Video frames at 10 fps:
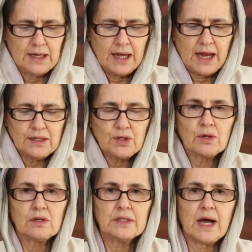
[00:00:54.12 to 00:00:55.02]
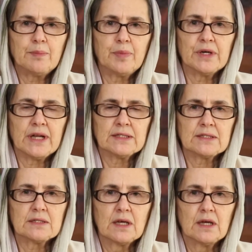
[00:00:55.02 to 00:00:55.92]
and called upon
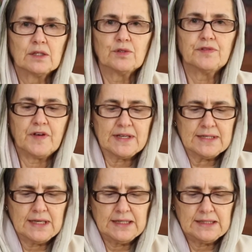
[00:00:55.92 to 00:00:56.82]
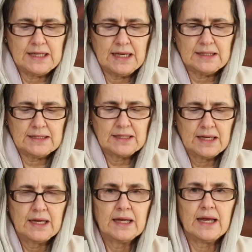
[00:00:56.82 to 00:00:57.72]
us to facilitate,
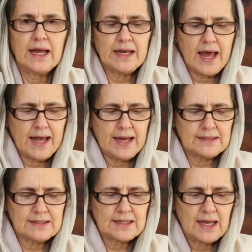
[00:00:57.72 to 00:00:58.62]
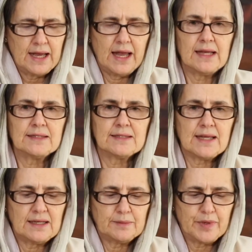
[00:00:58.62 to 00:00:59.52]
enhance, and
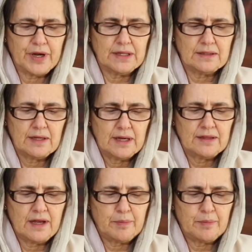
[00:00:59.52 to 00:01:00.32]
celebrate their